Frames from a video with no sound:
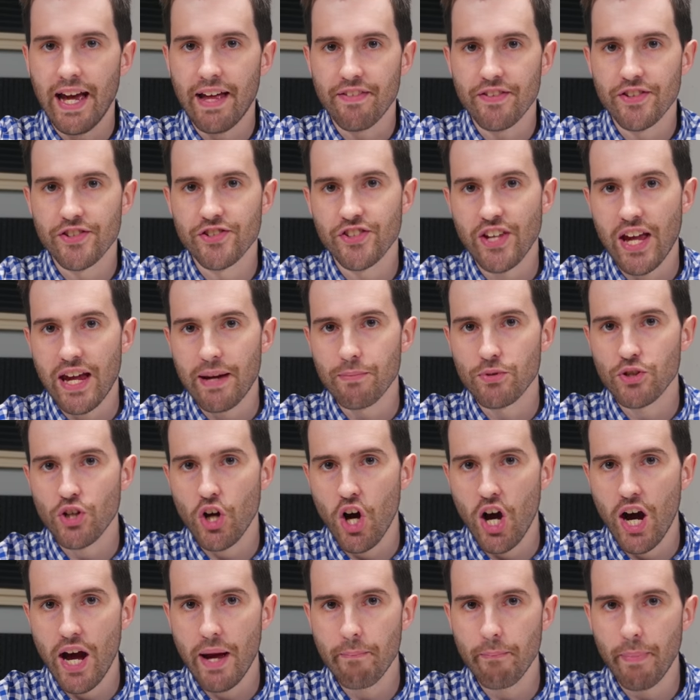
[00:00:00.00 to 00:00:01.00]
at the same
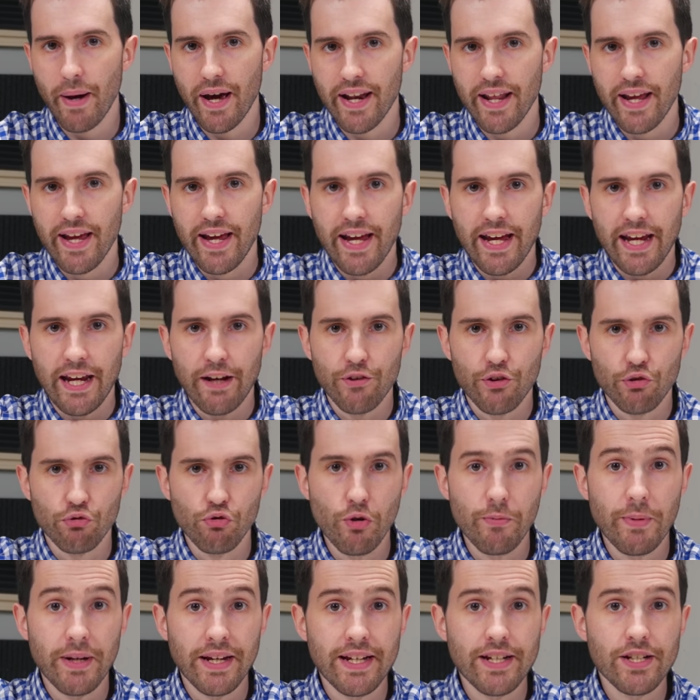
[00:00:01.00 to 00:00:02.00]
time, but if the
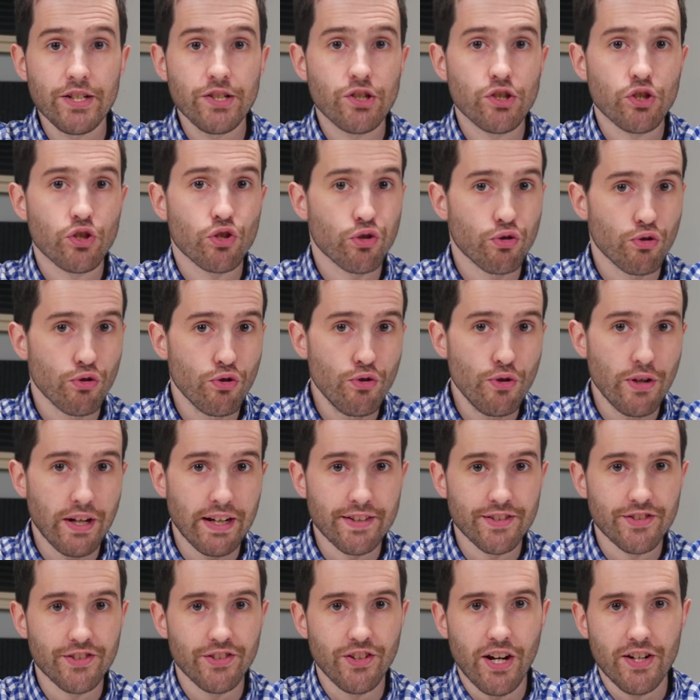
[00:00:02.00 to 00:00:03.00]
rumor is true,
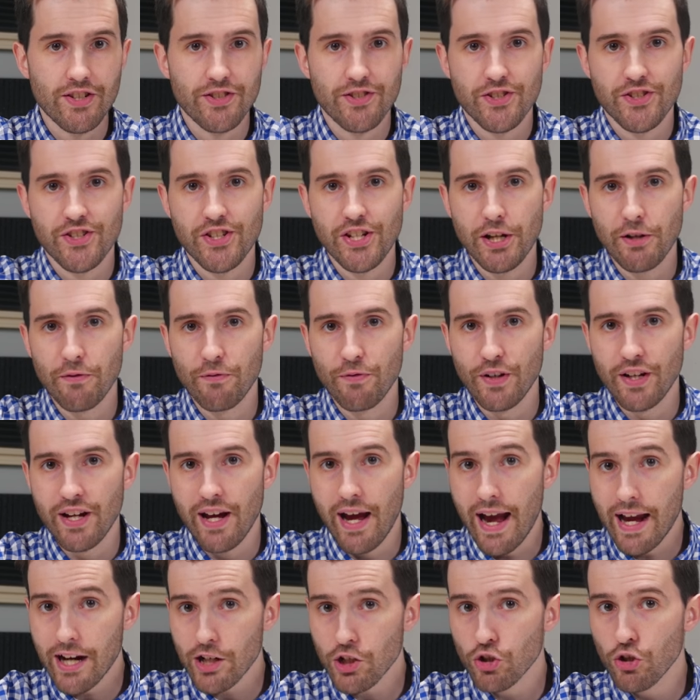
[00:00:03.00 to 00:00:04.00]
it's nice to see Nvidia
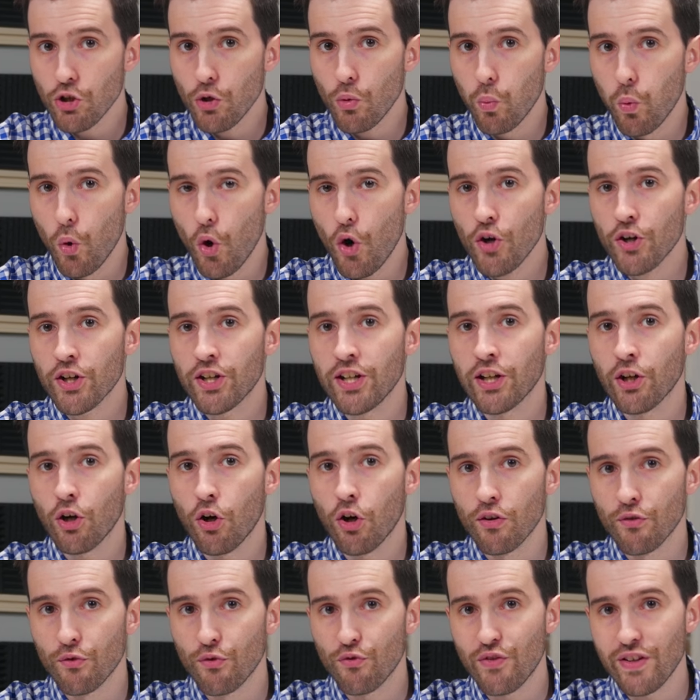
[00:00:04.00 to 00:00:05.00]
actually working
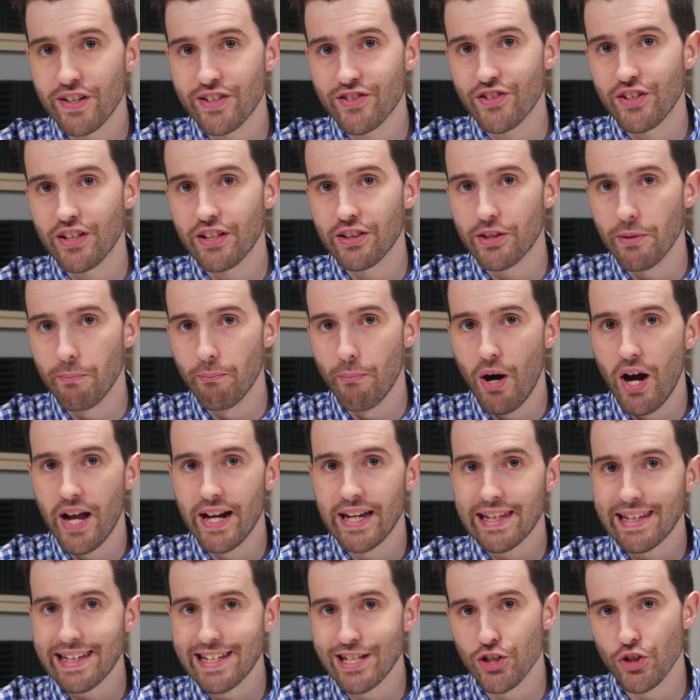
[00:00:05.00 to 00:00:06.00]
on fixing the
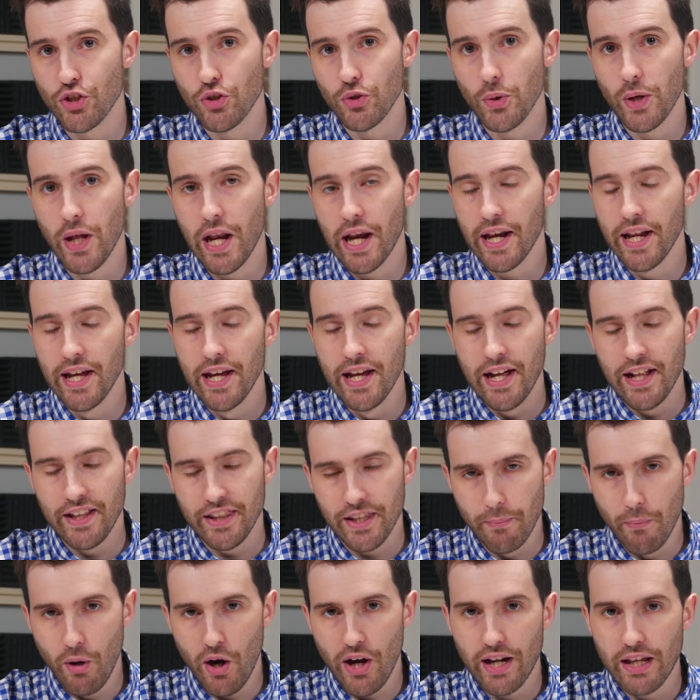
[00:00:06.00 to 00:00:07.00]
mining issue and
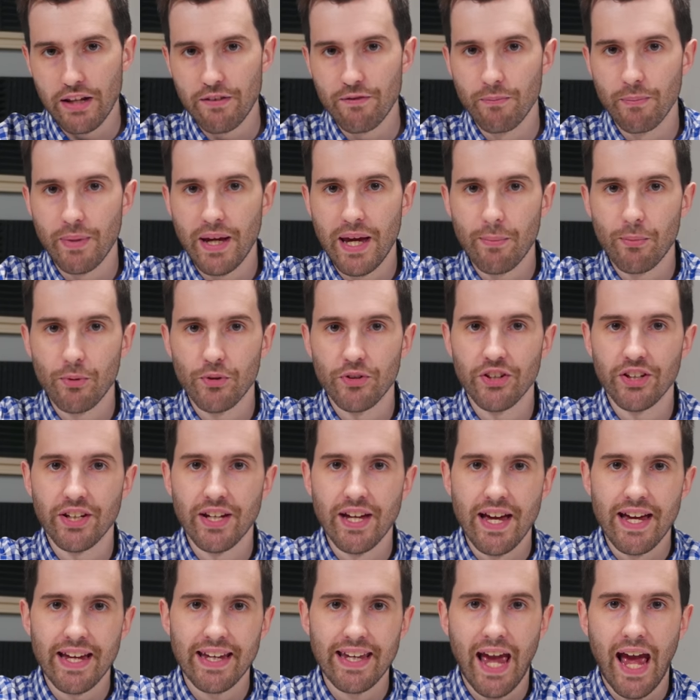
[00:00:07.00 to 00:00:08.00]
they might even be able to
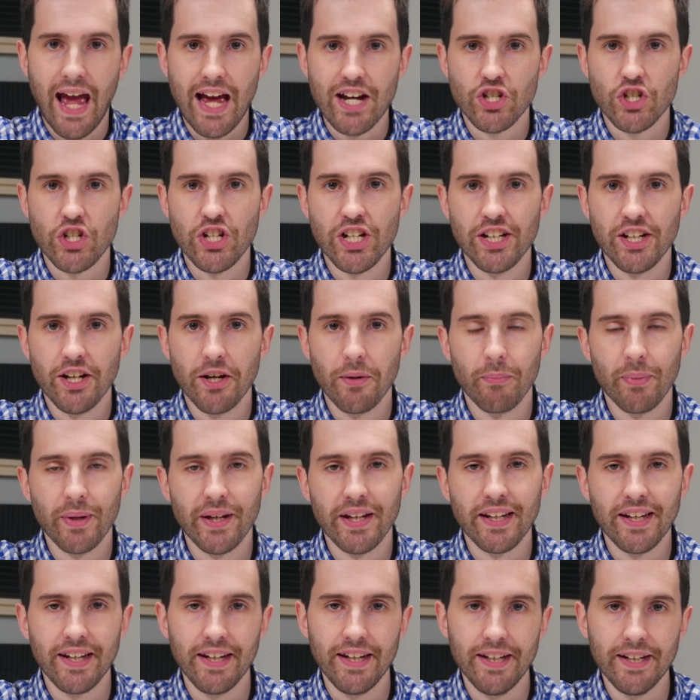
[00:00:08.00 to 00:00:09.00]
cash in a
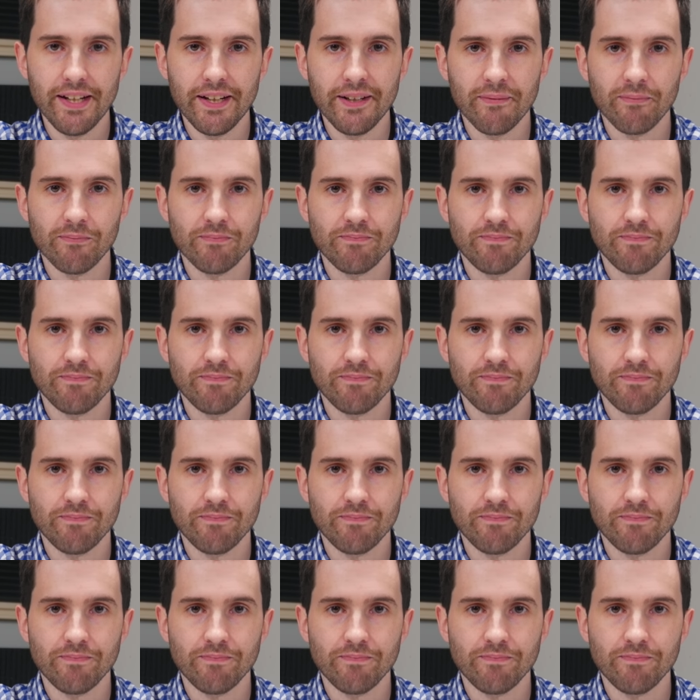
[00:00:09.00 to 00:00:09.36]
bit here.